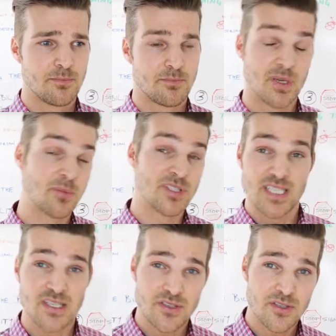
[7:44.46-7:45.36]
someone
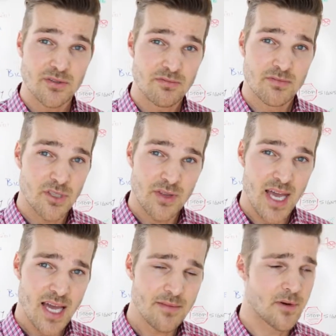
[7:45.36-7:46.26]
sees you do
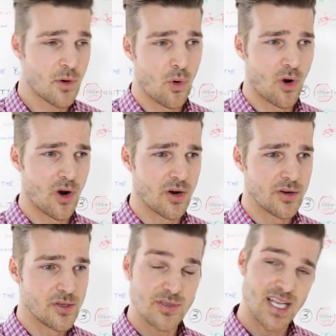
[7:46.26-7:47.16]
that, or
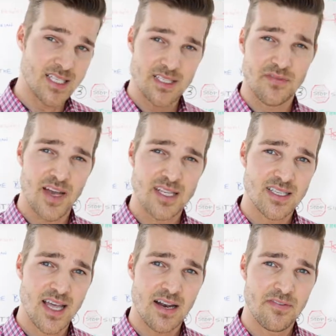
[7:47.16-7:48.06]
you testify
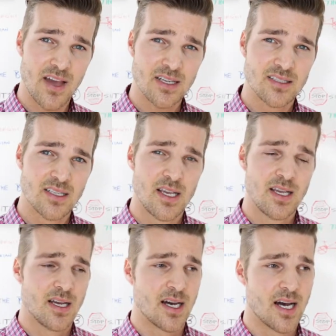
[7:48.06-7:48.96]
to that effect
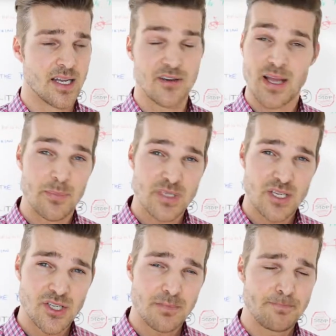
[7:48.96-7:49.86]
in your
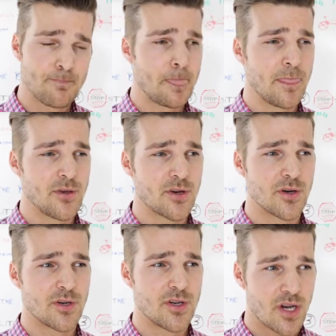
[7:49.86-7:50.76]
deposition,
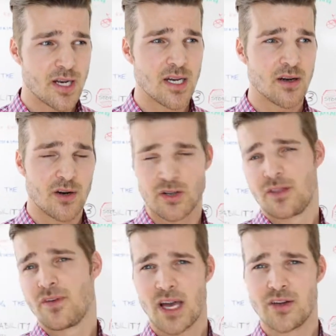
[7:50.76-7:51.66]
you're gonna hurt
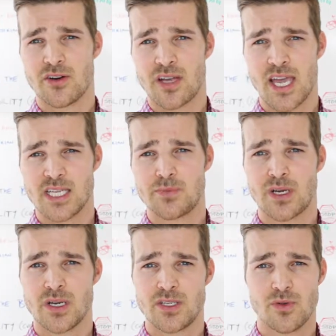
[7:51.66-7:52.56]
the value of your case,
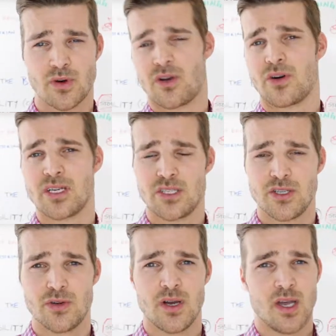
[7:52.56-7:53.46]
because you are going
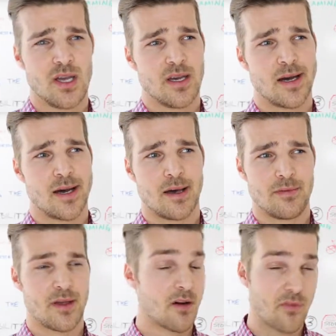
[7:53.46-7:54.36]
to
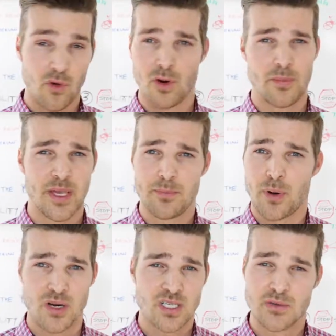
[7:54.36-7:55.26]
therefore be
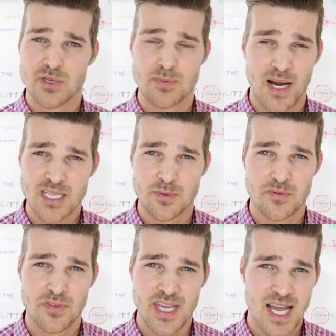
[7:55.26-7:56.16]
partially
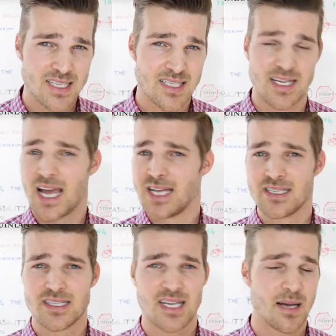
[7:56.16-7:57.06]
responsible for the accident. Had
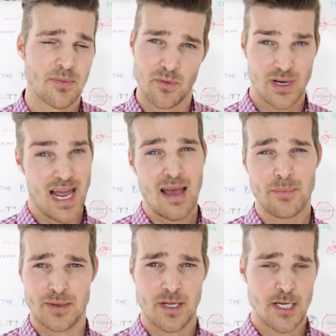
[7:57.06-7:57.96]
you stopped, it wouldn't have
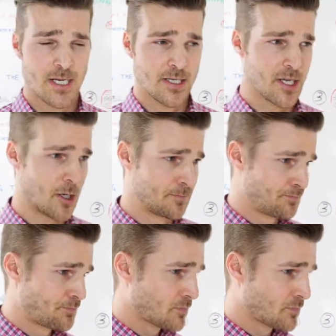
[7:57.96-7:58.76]
happened. So